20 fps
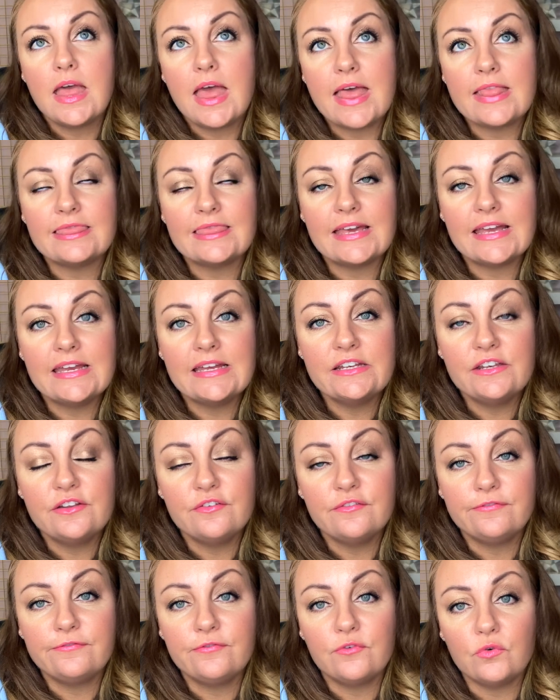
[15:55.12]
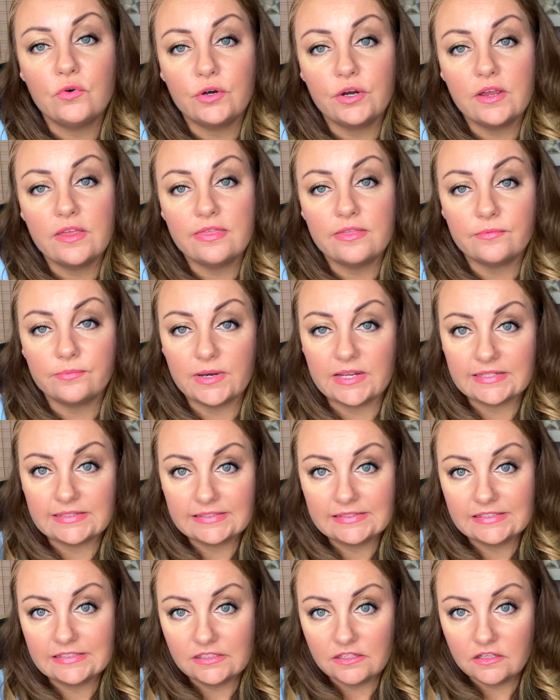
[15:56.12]
And then for the
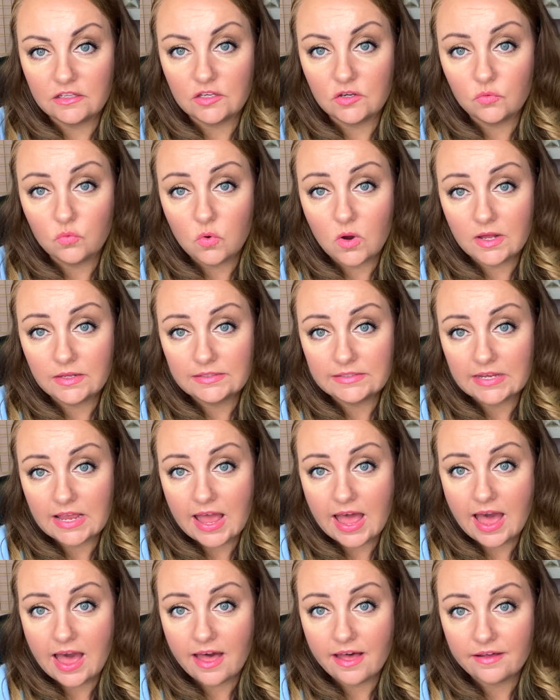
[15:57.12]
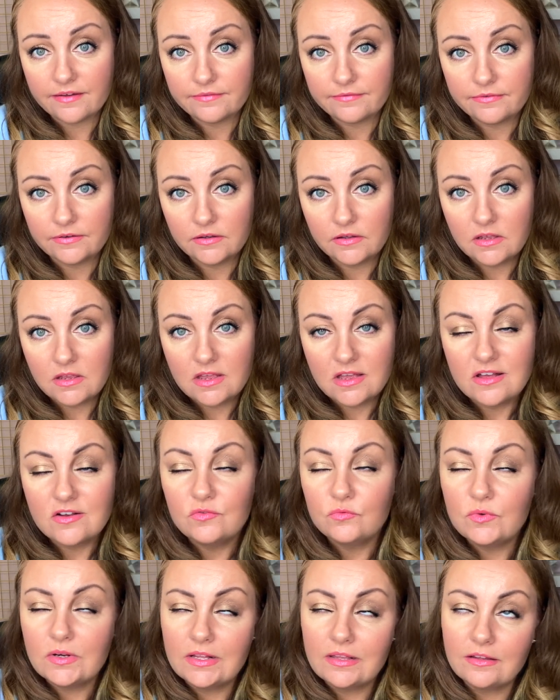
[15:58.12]
wrist, you want to have,
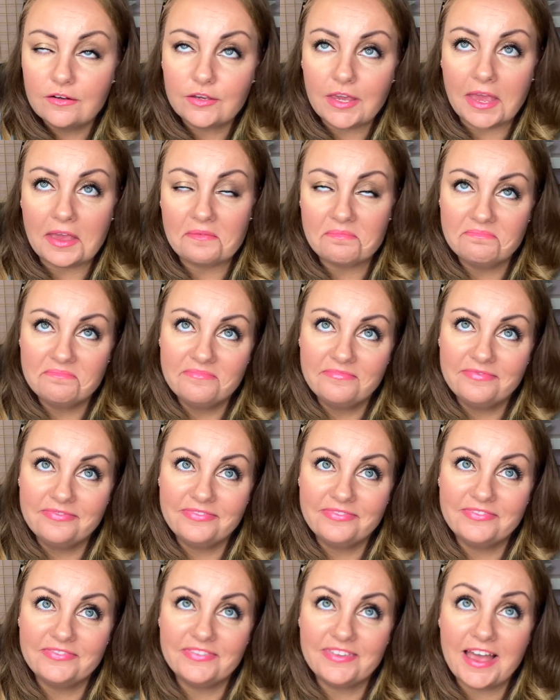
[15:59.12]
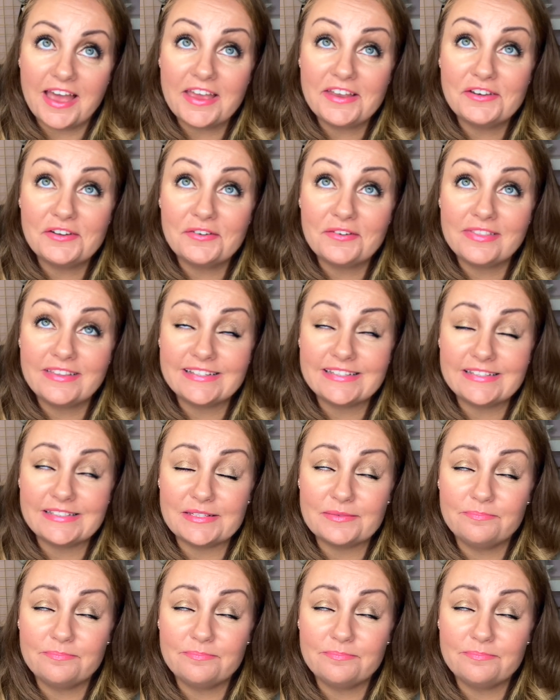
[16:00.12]
well, okay, I know this is